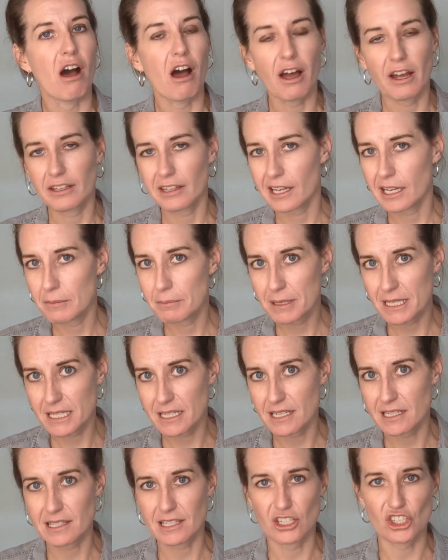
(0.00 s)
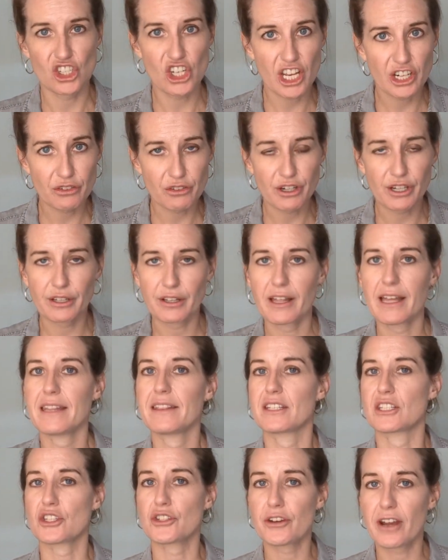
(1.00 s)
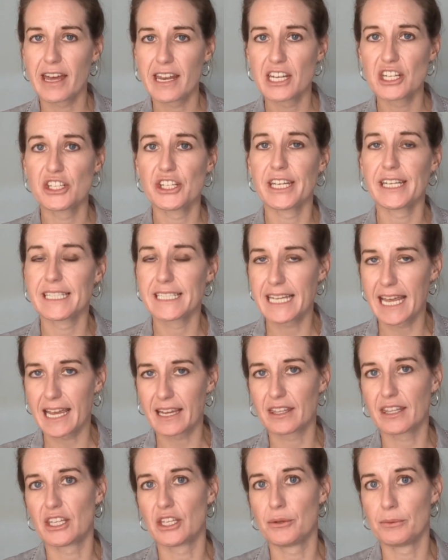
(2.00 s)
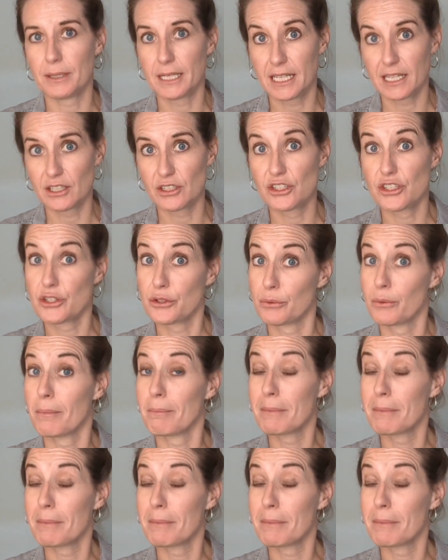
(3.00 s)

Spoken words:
online business in general, and the strategy and tech that you need to